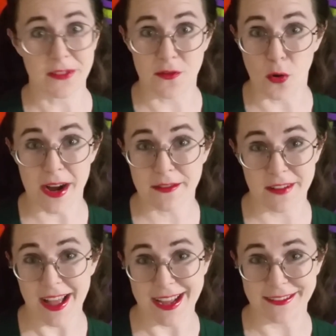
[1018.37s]
4 out of
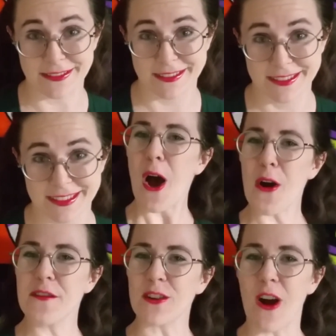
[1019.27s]
5.
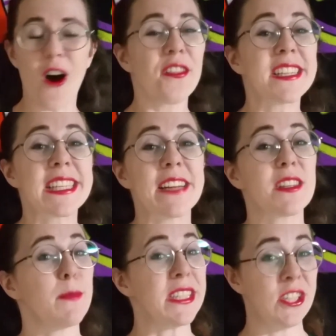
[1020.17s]
Overall, this
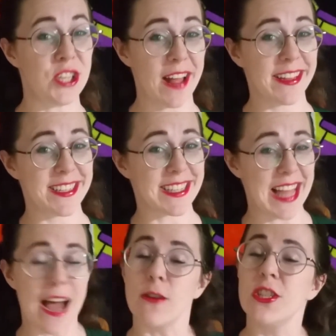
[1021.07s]
gives Magellans
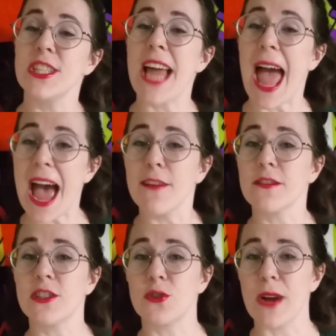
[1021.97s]
Lounge an
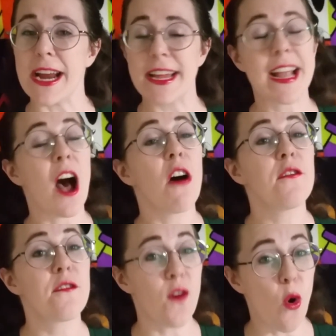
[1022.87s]
average rating
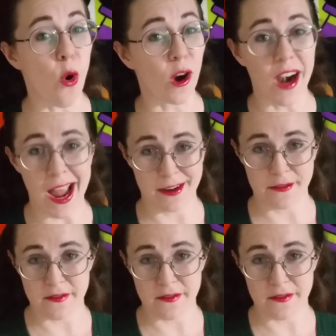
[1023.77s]
of 4 out of